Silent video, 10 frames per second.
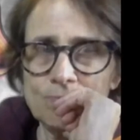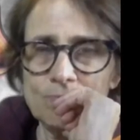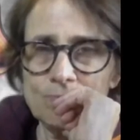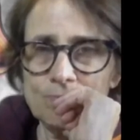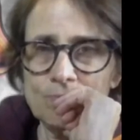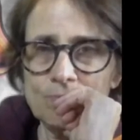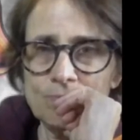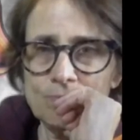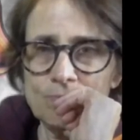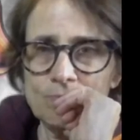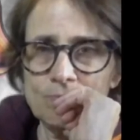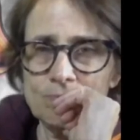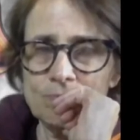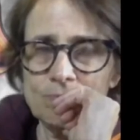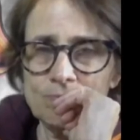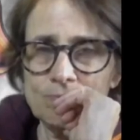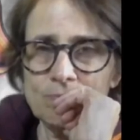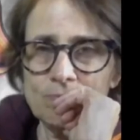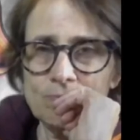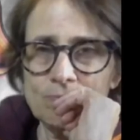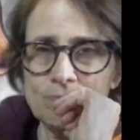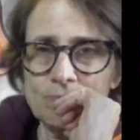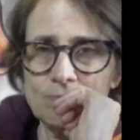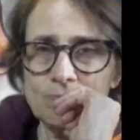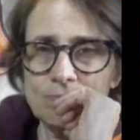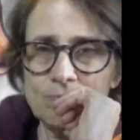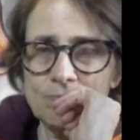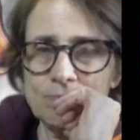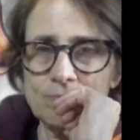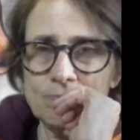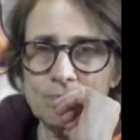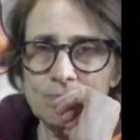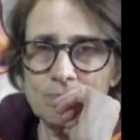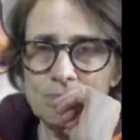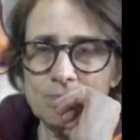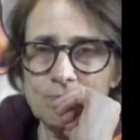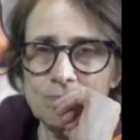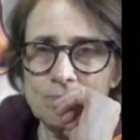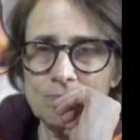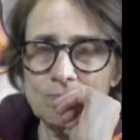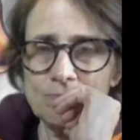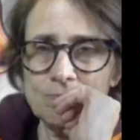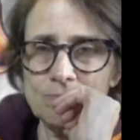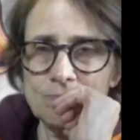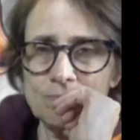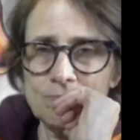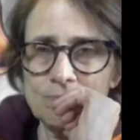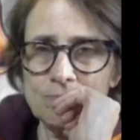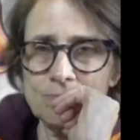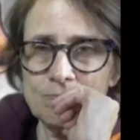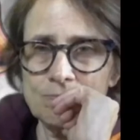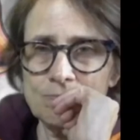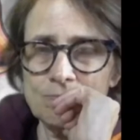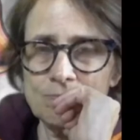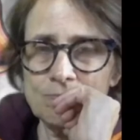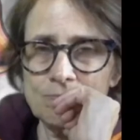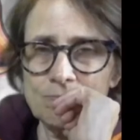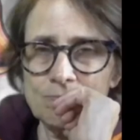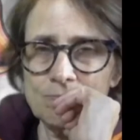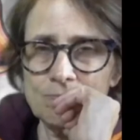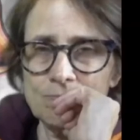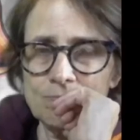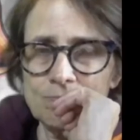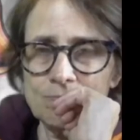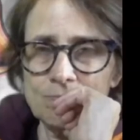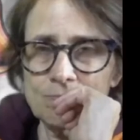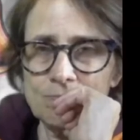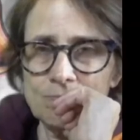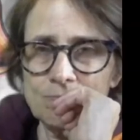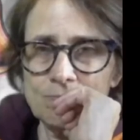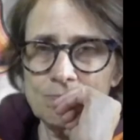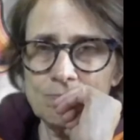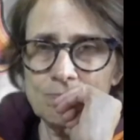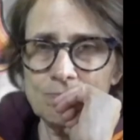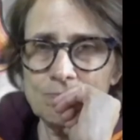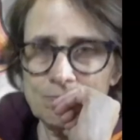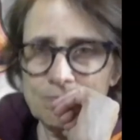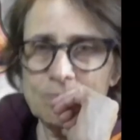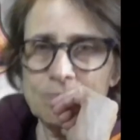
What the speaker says: No words are spoken by the person on screen.